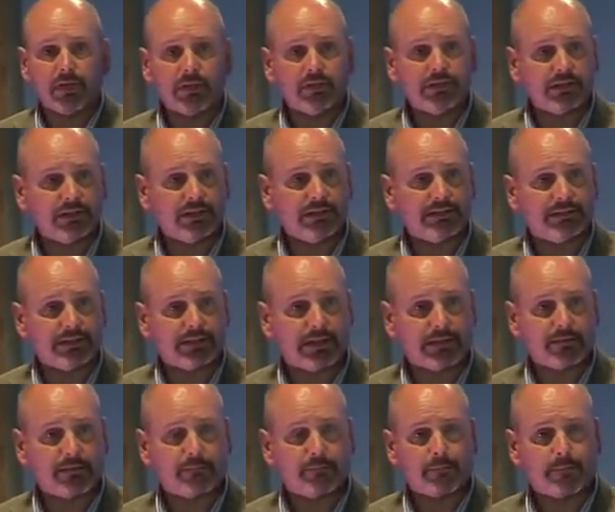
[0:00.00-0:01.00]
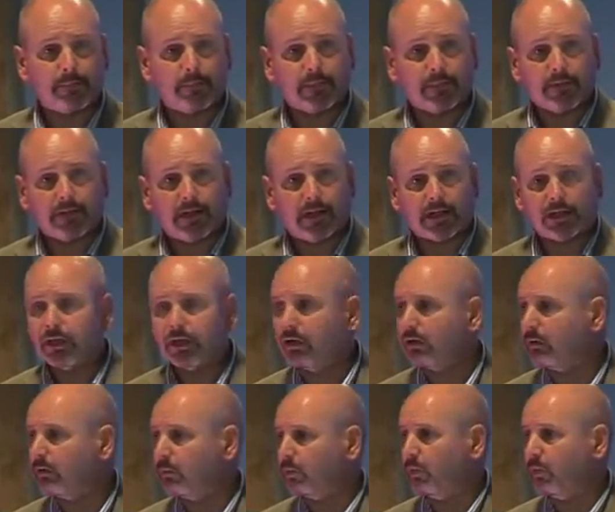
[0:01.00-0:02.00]
And she said, I
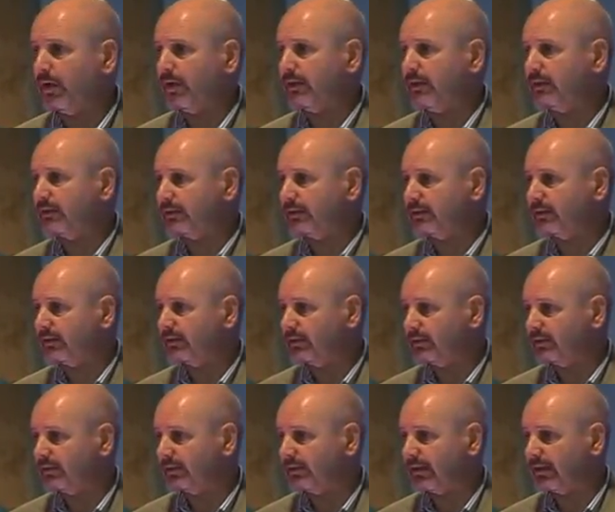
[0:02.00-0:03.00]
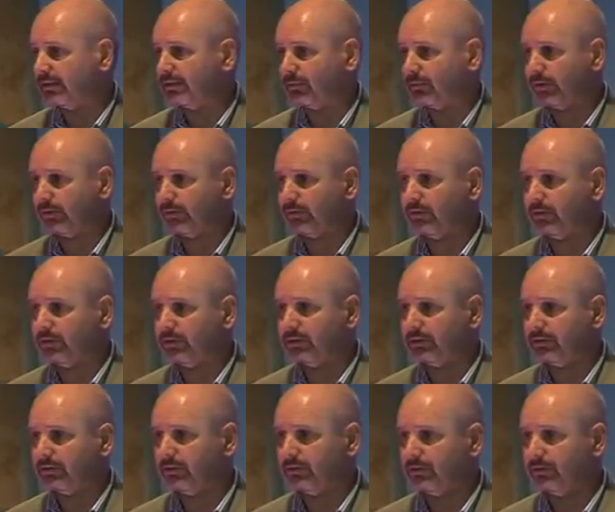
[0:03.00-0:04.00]
can't wait to get to
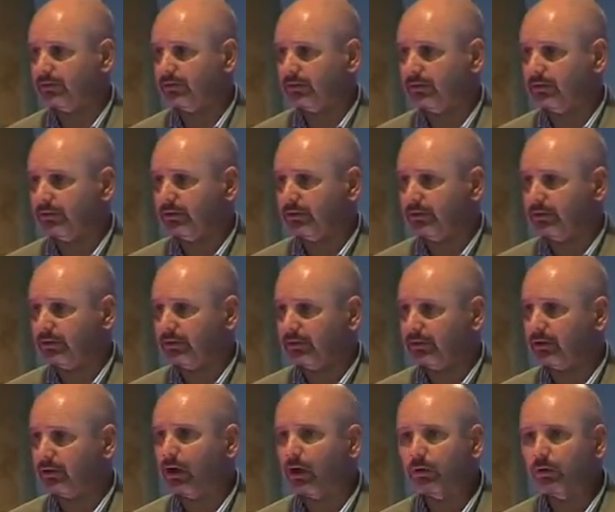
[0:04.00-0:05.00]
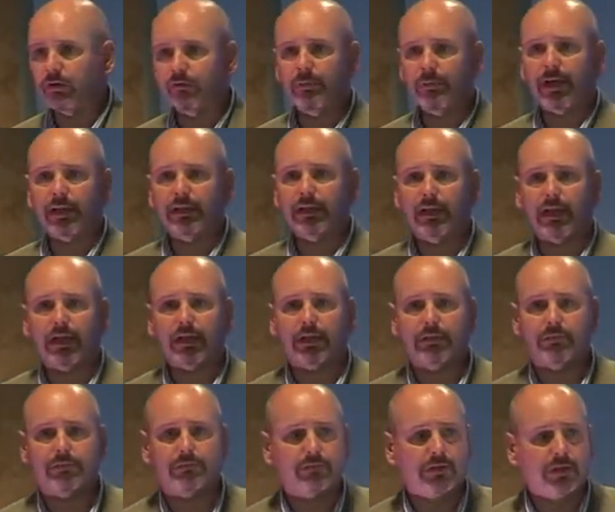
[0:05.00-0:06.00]
Athens. The whole of my
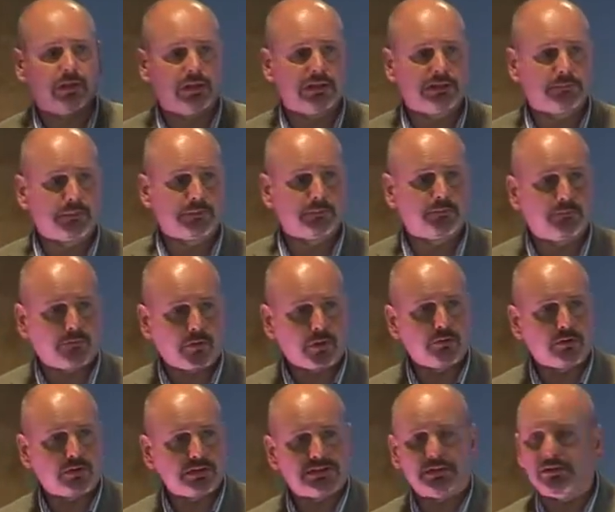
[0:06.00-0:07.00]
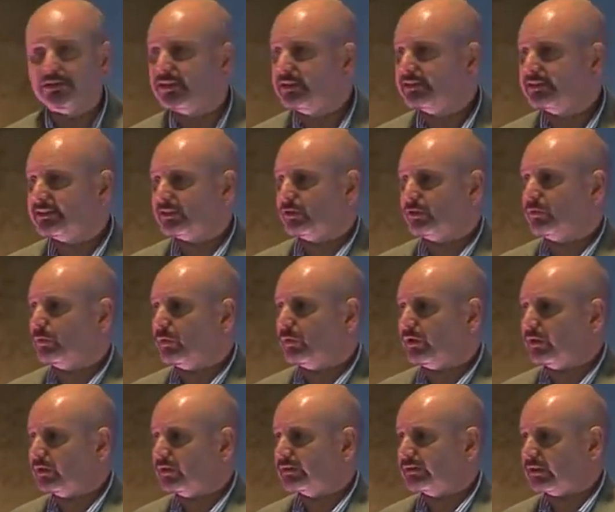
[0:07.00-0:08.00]
life has been focused on these 2
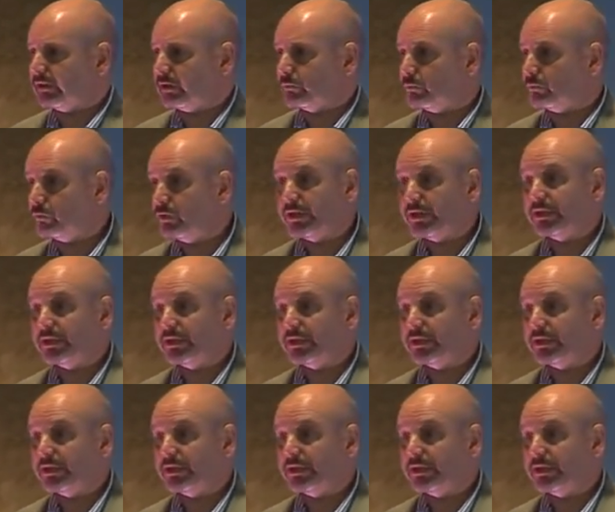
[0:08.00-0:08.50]
weeks, and I'm